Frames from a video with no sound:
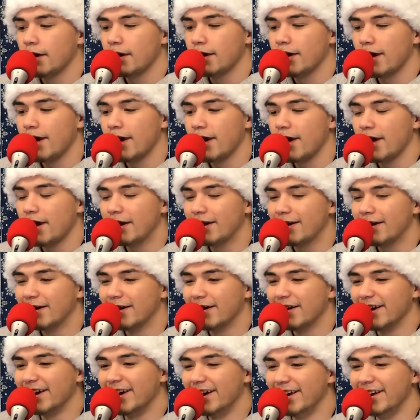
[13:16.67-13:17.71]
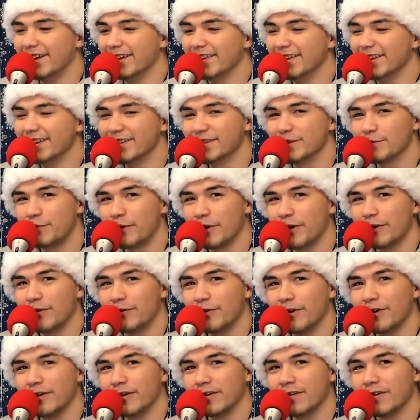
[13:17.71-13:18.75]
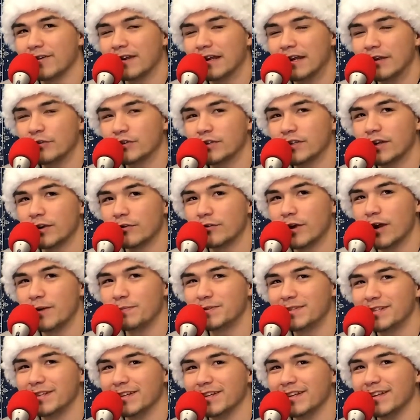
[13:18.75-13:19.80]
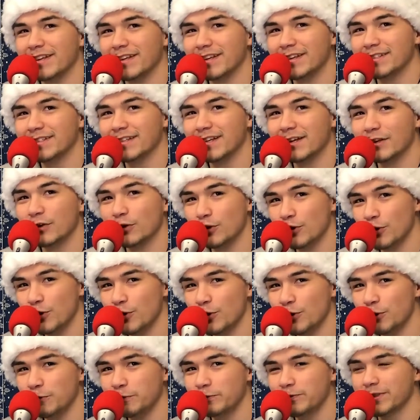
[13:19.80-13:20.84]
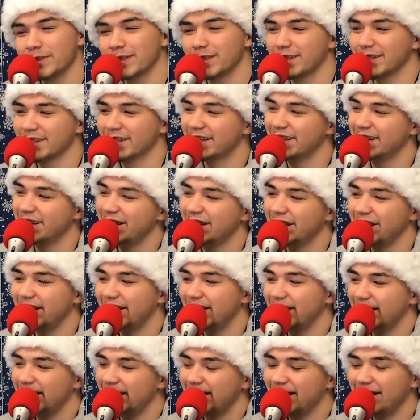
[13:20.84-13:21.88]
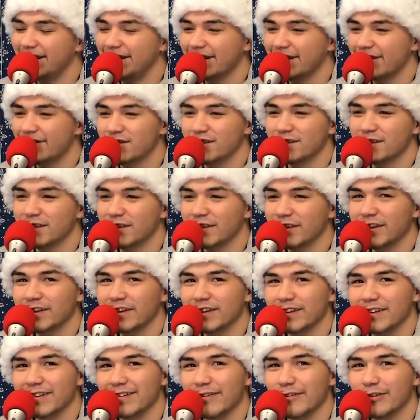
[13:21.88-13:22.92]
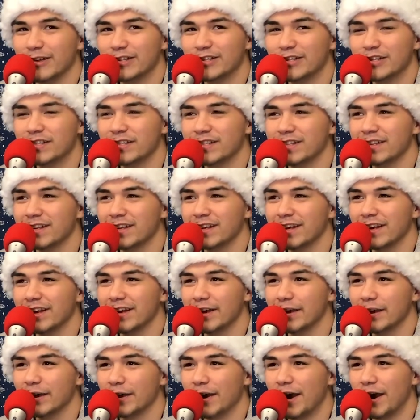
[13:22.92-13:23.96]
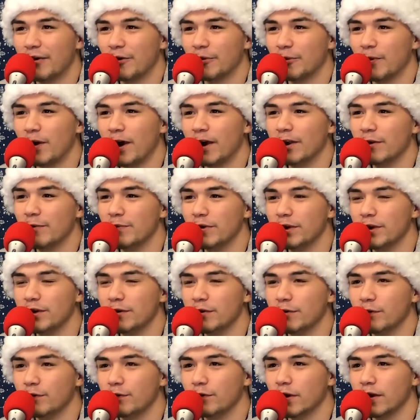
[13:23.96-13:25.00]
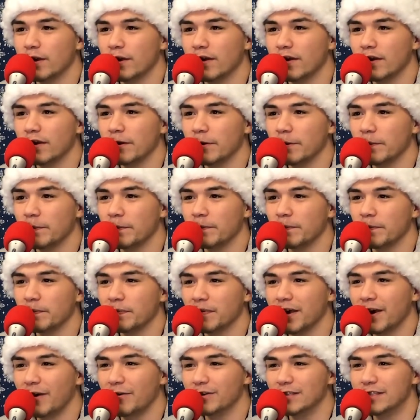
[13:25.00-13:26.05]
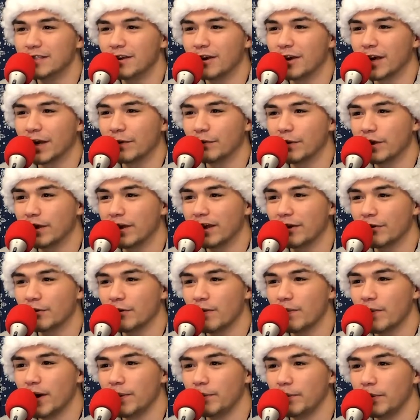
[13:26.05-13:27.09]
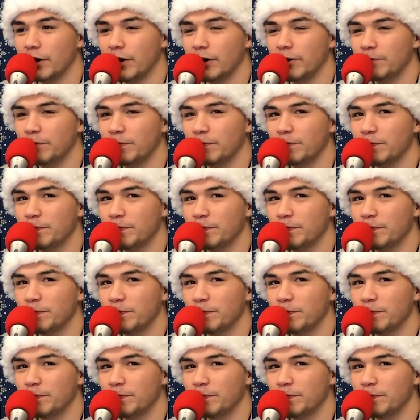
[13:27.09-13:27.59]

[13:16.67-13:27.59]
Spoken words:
And this part where he was interrupted and he said, oops, Chris D'Elia. And it was just kind of reminded me of when I was young and we had to interrupt my mom.